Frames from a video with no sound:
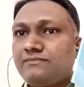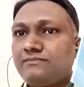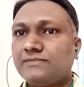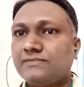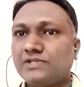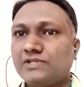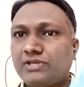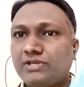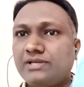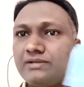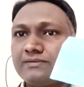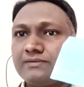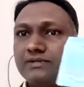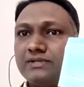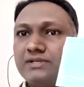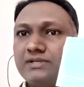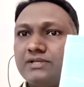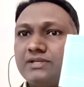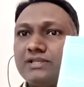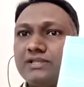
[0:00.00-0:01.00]
Okay,
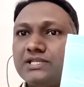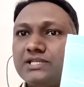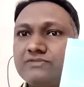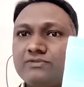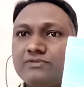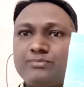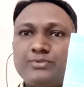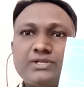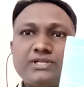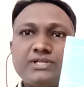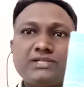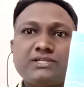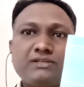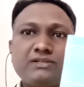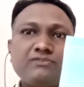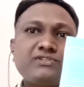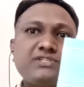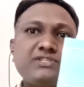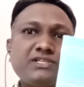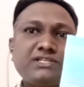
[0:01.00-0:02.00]
this will protect
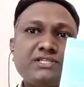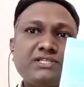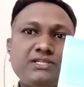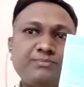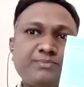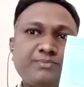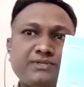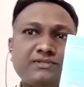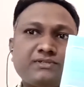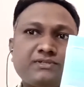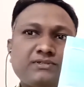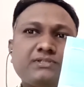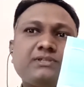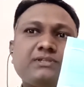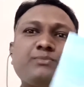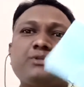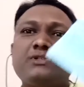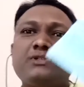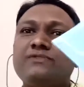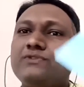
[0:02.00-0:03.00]
around 60%.
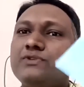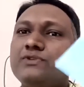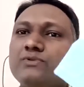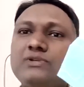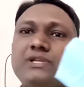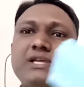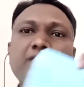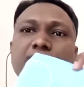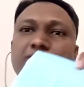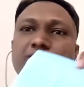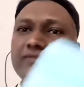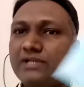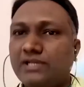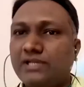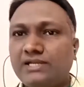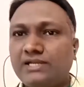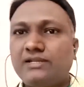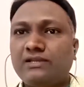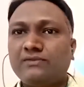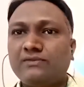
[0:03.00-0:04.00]
Suppose if you don't have
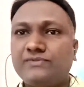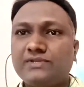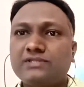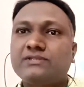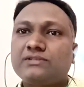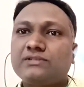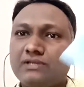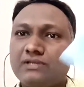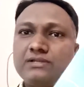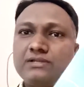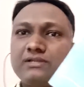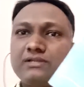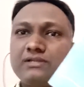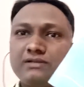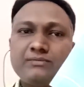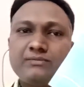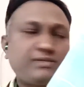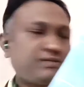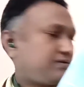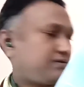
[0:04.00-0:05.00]
any of this
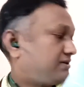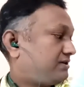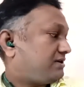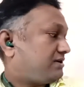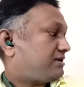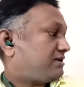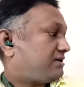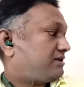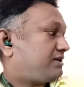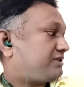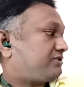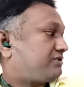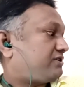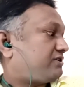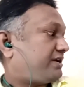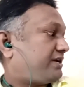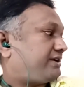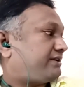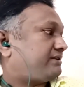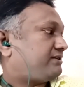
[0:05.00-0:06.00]
at your
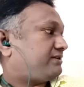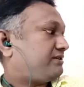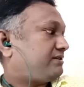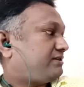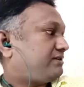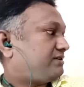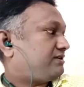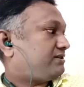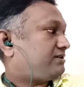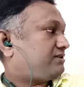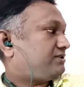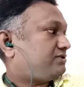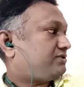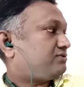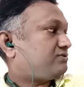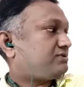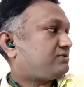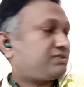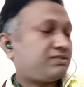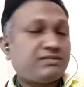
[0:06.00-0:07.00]
hand,
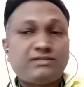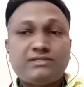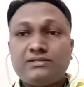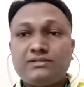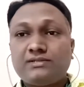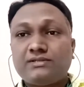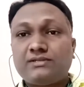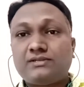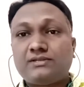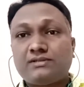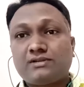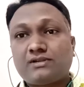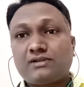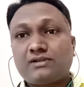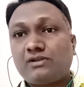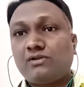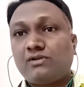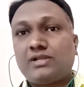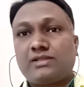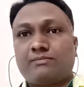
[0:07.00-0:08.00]
use a
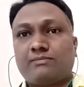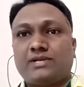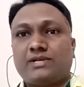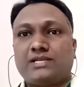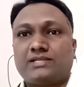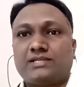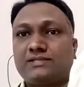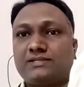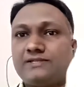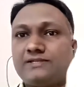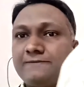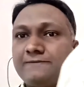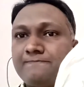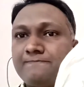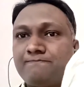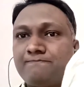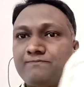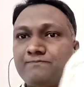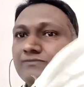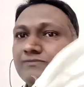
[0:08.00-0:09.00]
cloth mask.
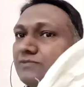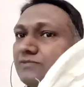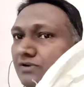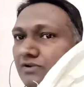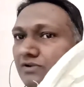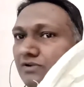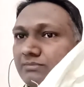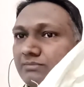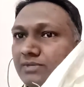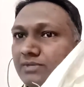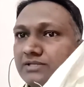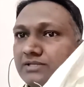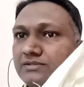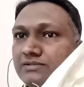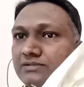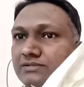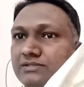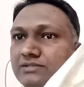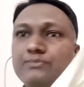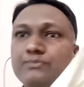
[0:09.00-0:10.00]
Cloth mask.
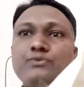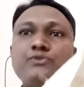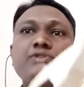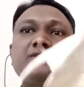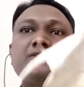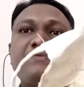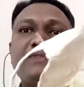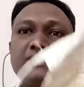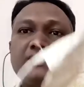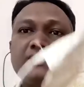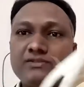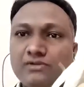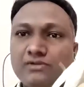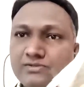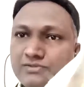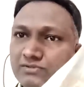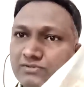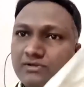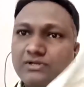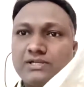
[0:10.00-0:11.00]
Suppose if it is
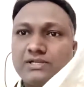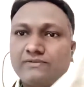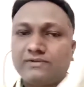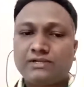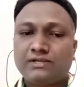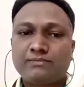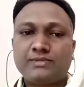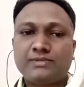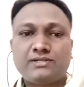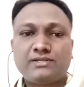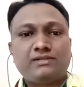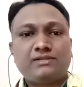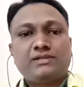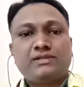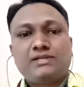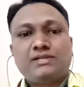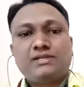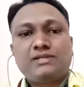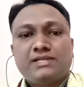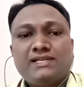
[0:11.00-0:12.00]
also not available,
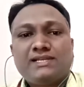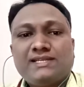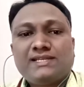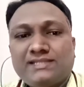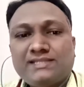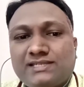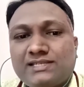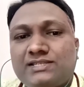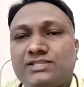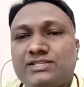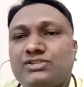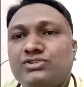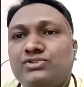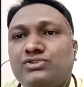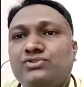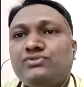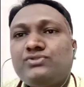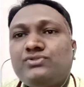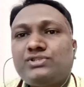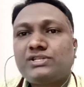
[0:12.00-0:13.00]
just
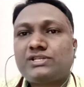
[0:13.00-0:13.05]
use your